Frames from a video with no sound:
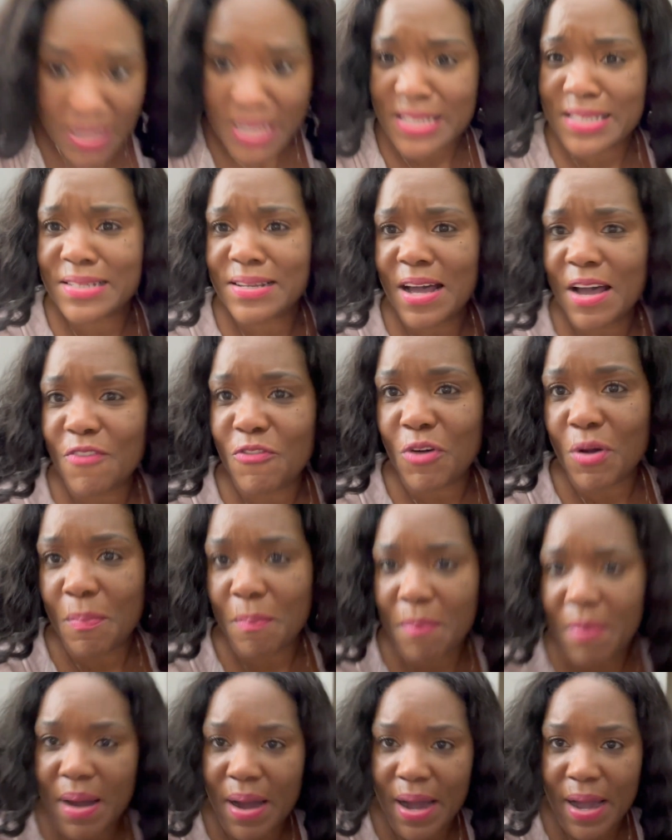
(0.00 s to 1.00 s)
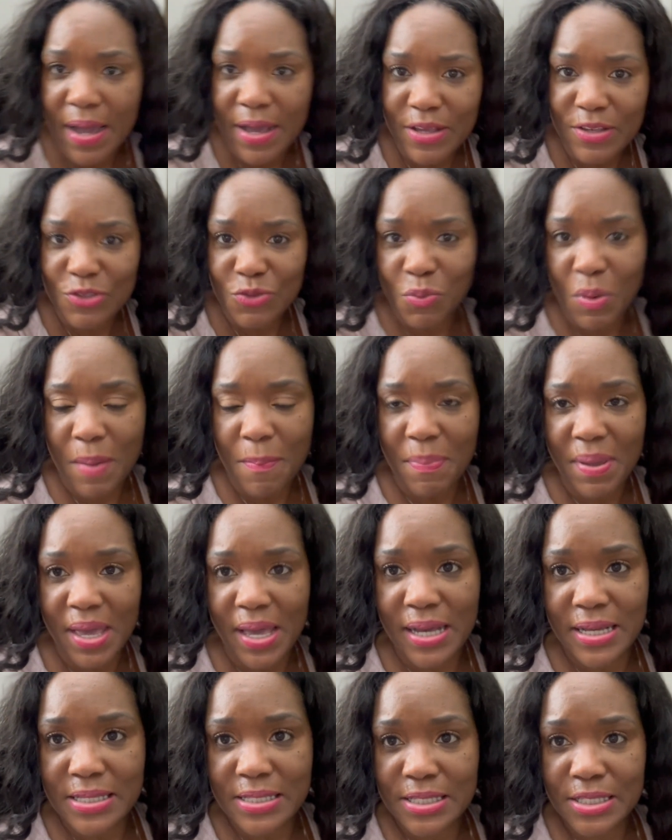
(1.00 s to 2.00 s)
I still have on my
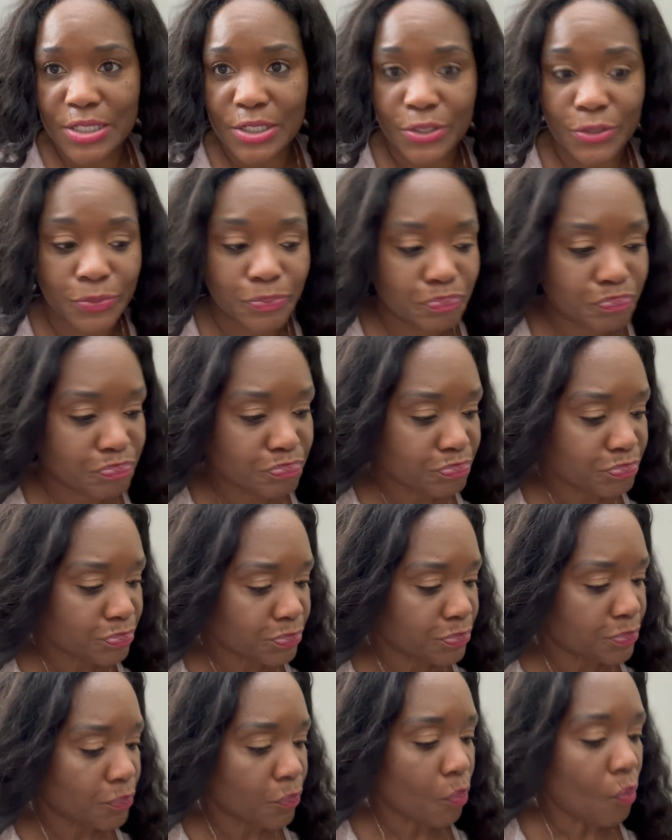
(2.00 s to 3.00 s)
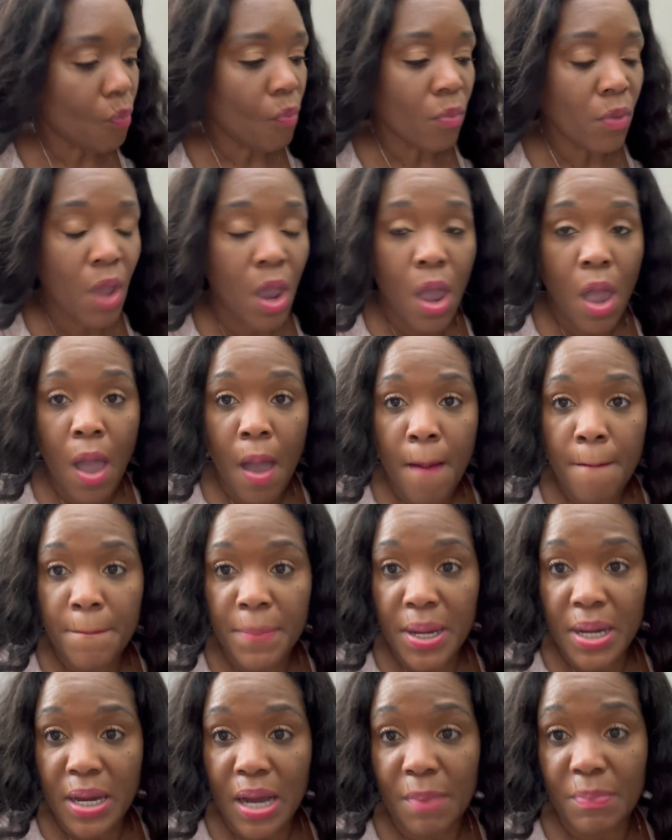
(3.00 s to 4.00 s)
sweatpants too,
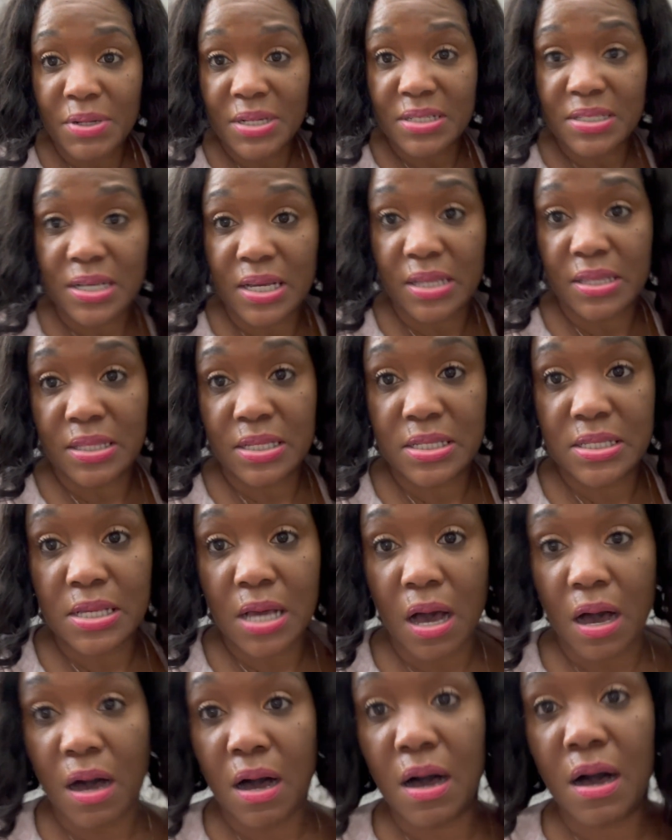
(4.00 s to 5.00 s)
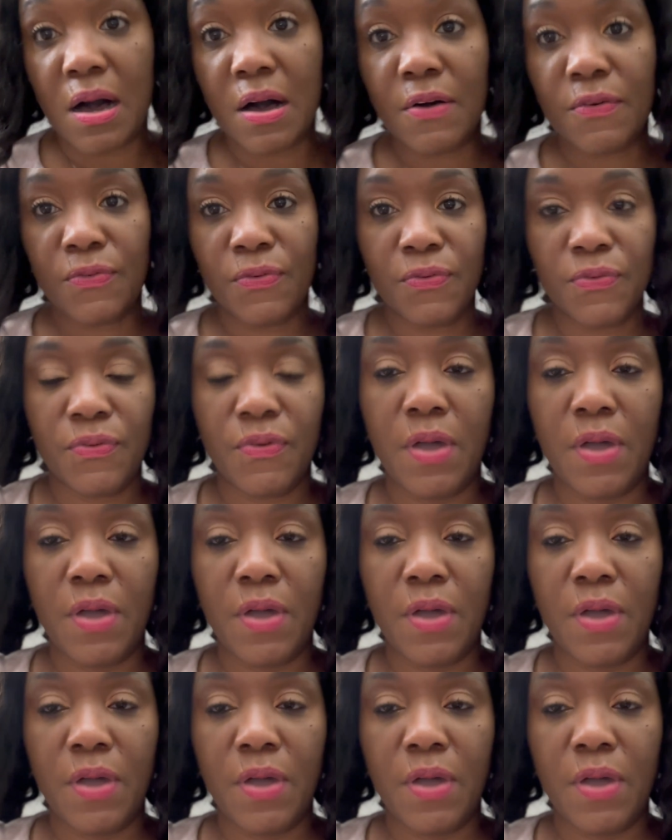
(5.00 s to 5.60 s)
but I'm gonna take this off.